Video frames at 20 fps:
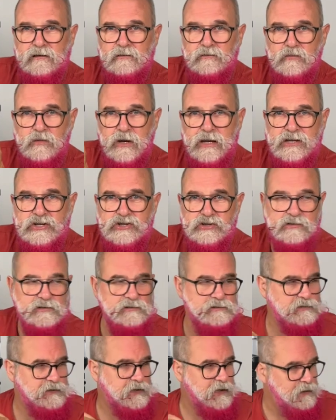really
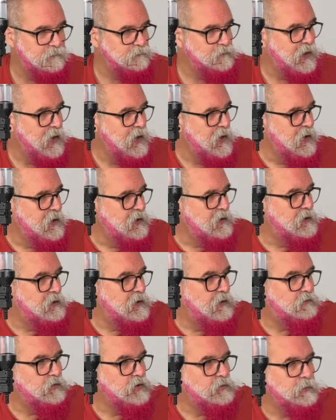short, okay?
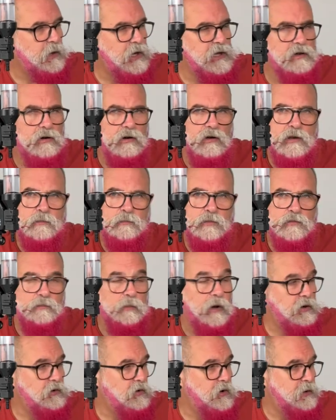Here I've got my Olympus,
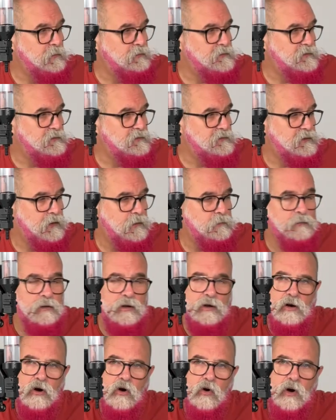my OM system,
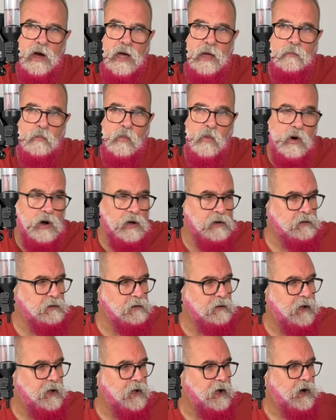OM1.
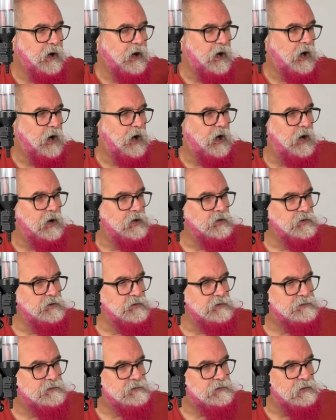I
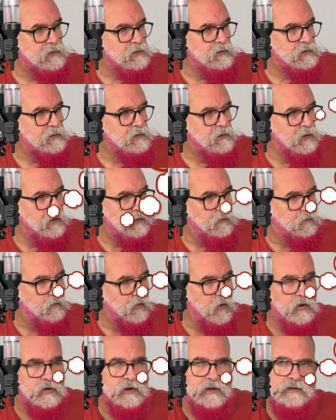used the
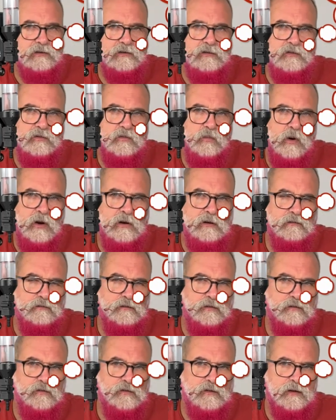400 to
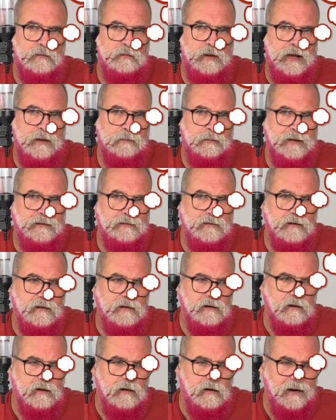150
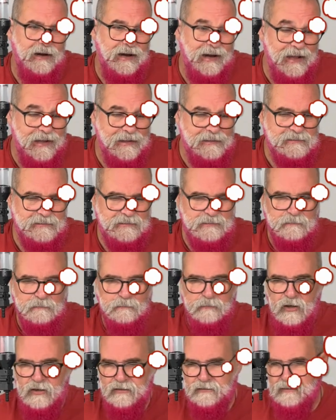millimeter lens,
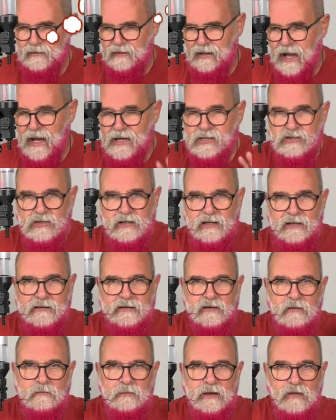but actually I
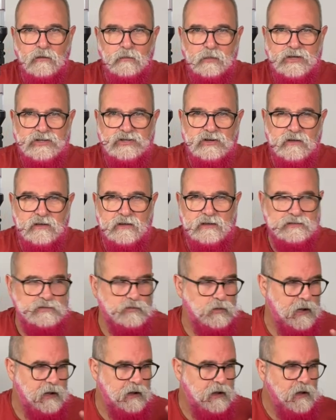didn't make the picture
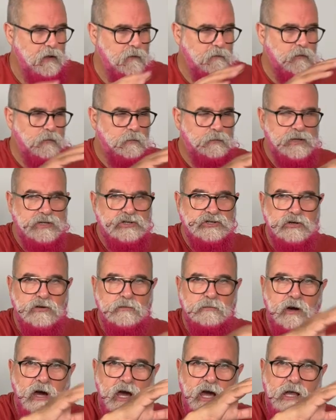this way. The
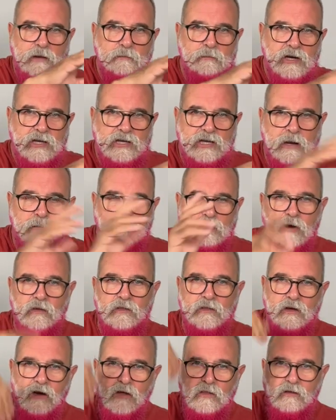picture, I had my camera
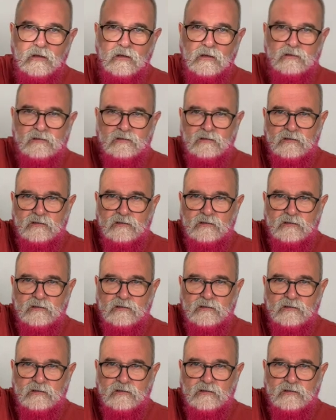on the other,